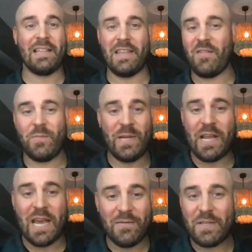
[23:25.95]
they've
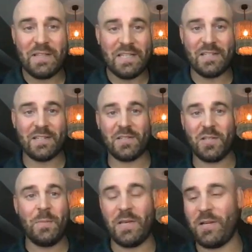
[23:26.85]
been having these
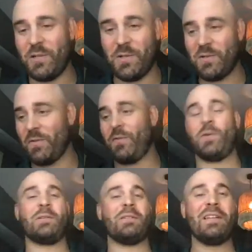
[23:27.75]
sleep issues
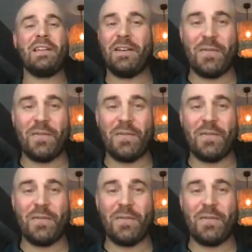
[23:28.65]
for